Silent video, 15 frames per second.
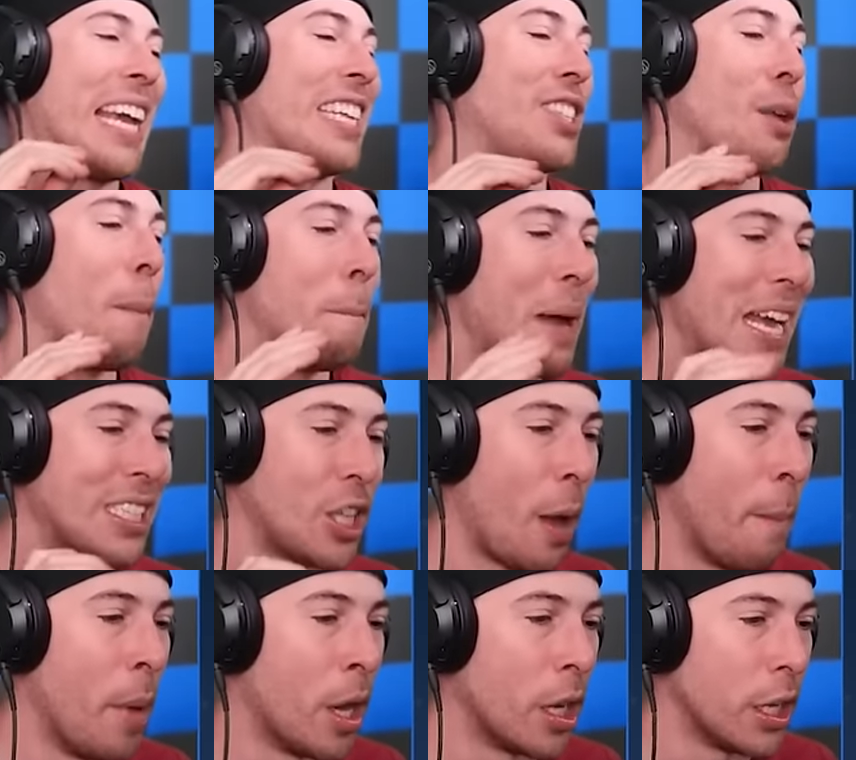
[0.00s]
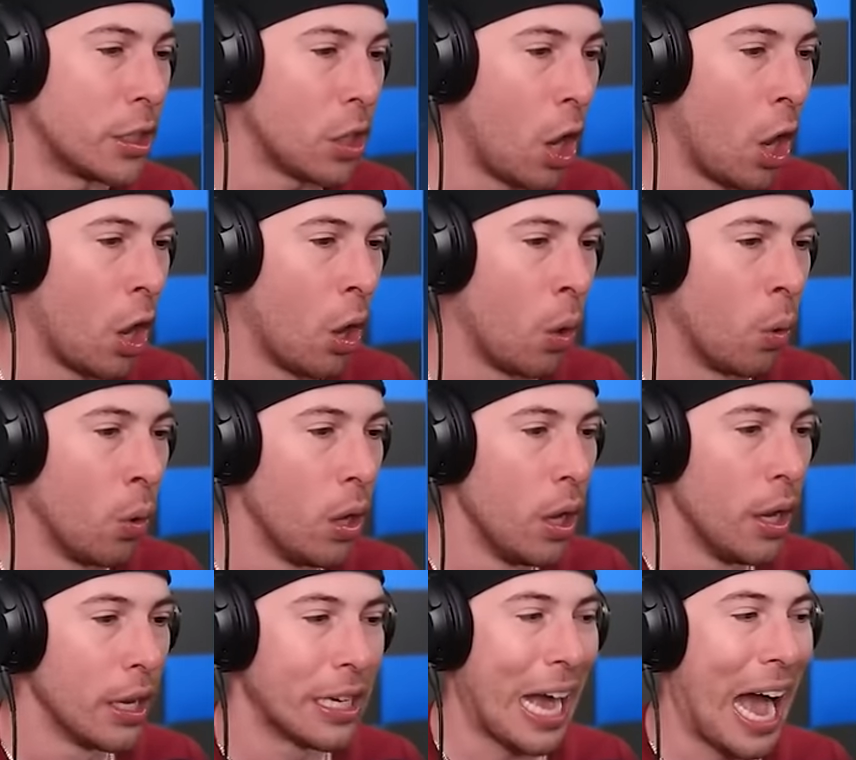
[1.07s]
it's the best Among Us. Uh-oh.
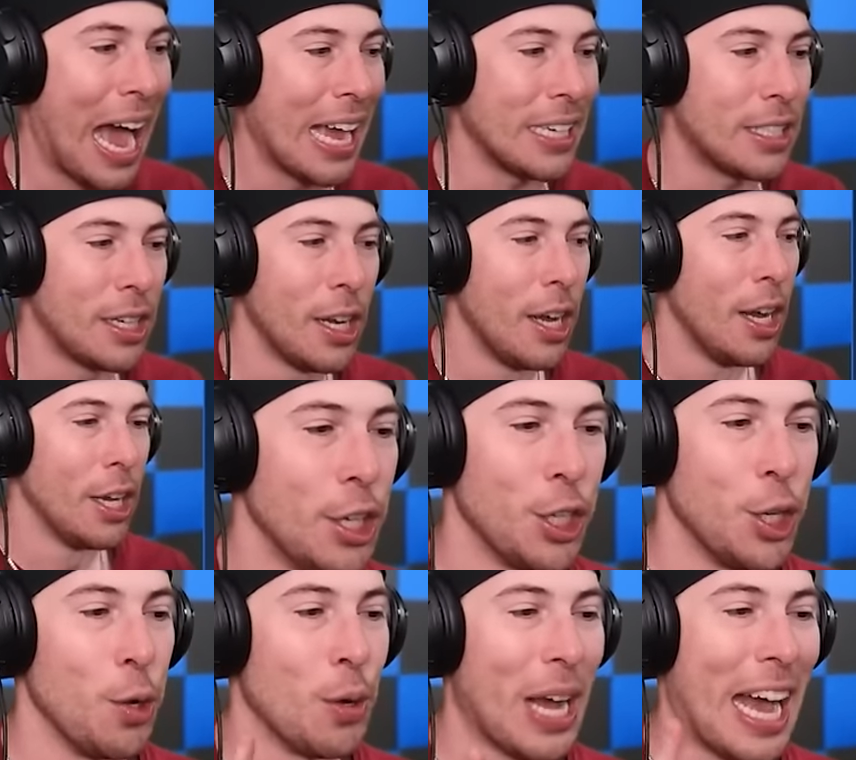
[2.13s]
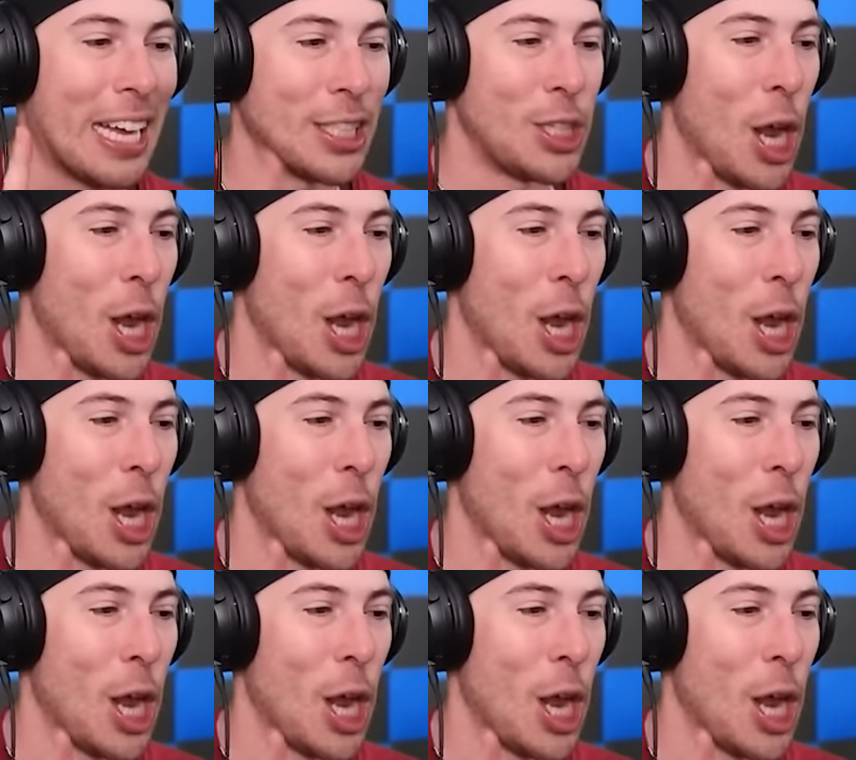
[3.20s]
Guys, you guys